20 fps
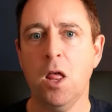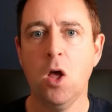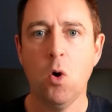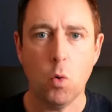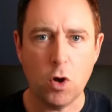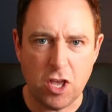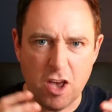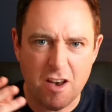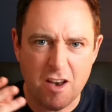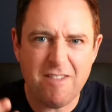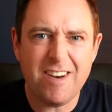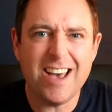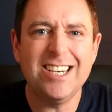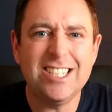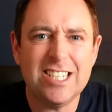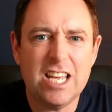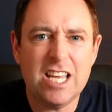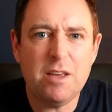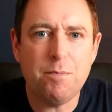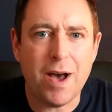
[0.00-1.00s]
When you
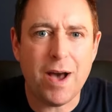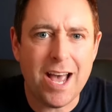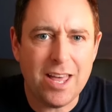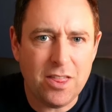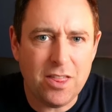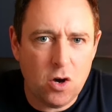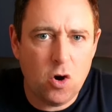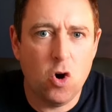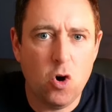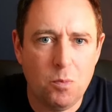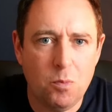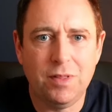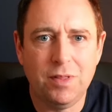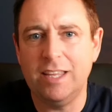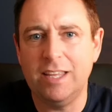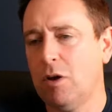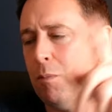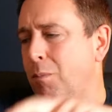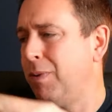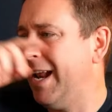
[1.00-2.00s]
eventually buy the home,
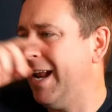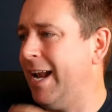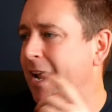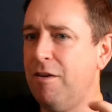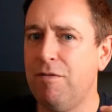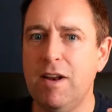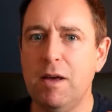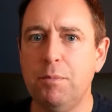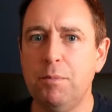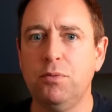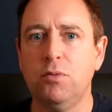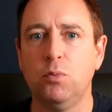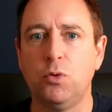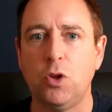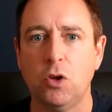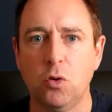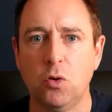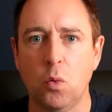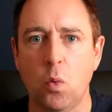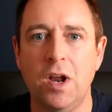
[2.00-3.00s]
completely flips,
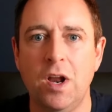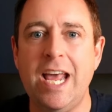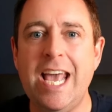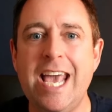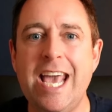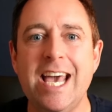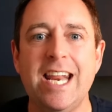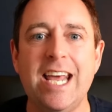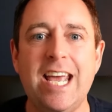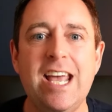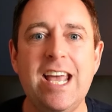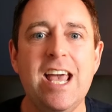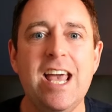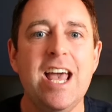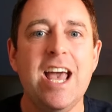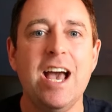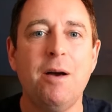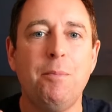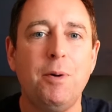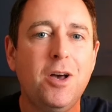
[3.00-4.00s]
does a 180,
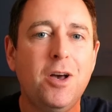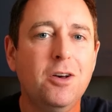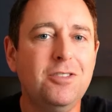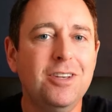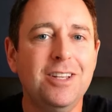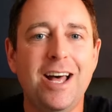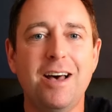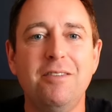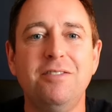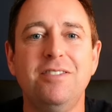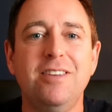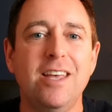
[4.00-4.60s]
because you'll have